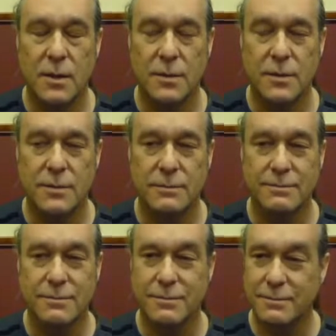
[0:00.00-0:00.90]
with
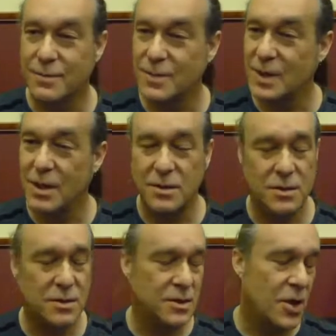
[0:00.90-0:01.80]
Paige. You bet.
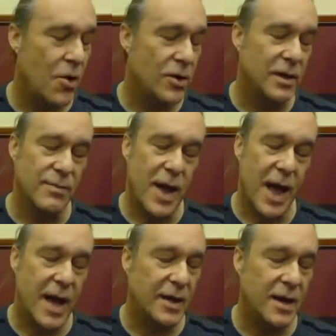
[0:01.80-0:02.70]
Totally,
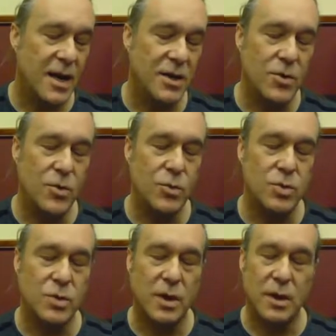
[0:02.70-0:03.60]
man. And, and you
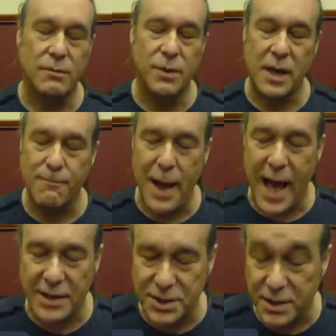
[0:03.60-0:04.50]
can
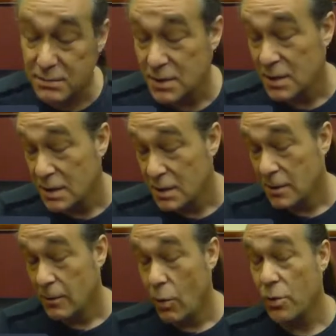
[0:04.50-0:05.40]
imagine
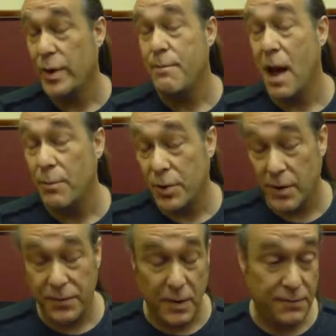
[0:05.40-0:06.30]
or remember,
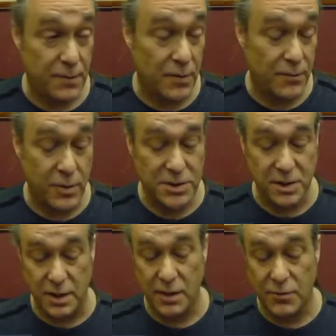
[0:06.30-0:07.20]
if, if
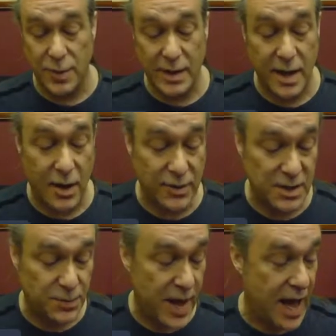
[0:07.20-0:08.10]
unfortunately you've been down
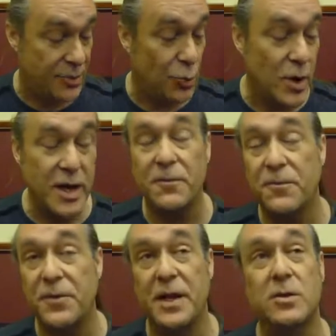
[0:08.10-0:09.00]
this path, what it
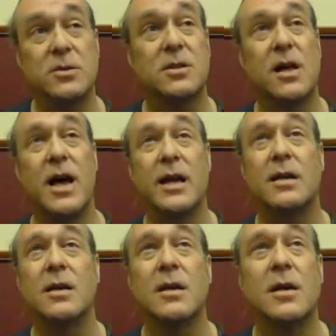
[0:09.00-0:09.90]
feels like
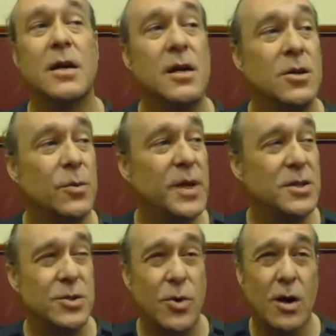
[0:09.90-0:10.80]
to be
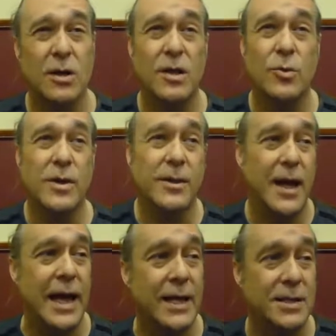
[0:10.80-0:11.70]
struggling with
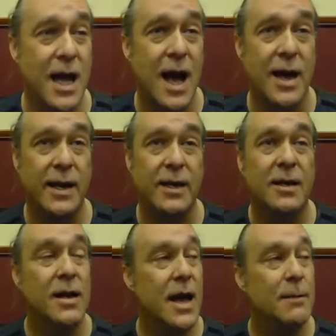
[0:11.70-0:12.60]
anxiety
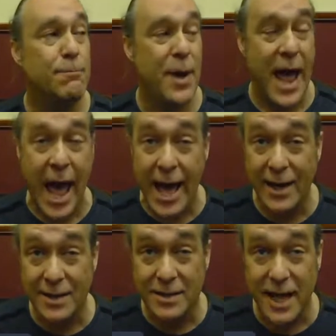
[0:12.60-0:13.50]
and
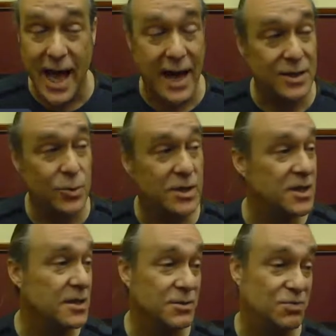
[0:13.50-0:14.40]
panic attacks, which
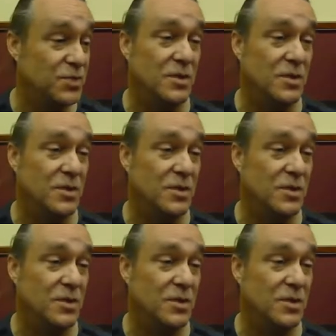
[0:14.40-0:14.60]
is